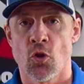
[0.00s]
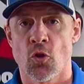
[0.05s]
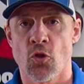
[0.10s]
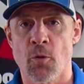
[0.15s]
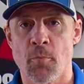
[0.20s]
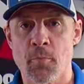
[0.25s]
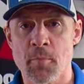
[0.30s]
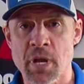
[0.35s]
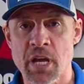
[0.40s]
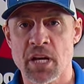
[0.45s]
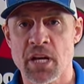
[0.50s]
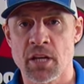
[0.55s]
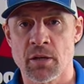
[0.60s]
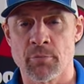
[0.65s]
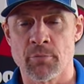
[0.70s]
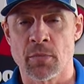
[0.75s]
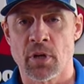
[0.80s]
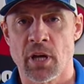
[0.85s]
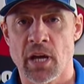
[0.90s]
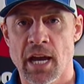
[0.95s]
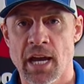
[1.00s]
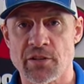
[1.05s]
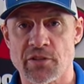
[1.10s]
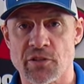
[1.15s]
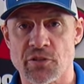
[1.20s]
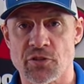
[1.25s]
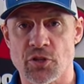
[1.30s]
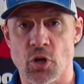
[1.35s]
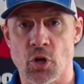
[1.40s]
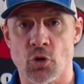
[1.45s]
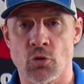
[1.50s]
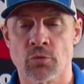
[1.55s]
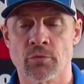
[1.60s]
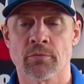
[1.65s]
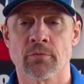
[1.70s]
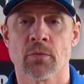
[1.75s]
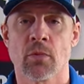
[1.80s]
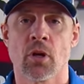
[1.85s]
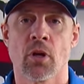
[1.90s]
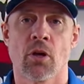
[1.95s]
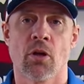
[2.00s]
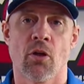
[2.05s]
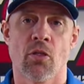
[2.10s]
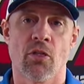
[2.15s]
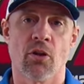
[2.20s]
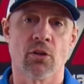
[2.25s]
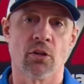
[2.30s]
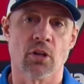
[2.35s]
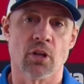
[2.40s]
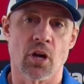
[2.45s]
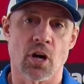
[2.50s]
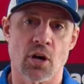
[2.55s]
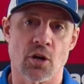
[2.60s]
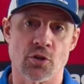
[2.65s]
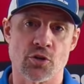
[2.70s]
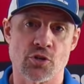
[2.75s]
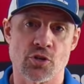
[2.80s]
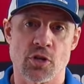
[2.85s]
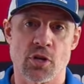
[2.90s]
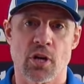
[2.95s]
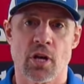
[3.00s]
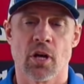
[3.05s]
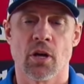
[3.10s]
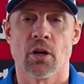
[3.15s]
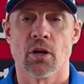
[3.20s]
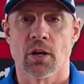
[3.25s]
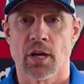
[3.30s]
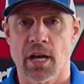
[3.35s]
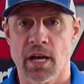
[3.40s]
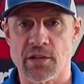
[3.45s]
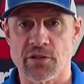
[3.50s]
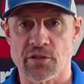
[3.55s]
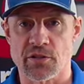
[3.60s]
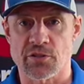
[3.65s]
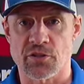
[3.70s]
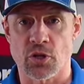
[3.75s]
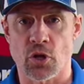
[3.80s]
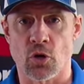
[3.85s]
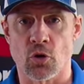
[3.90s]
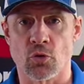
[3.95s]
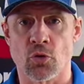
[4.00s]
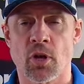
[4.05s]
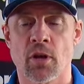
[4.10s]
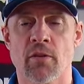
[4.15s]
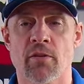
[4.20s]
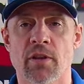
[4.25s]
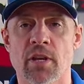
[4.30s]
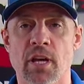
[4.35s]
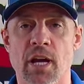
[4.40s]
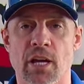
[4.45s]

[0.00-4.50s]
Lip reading: The medium has its own. The large has its own. The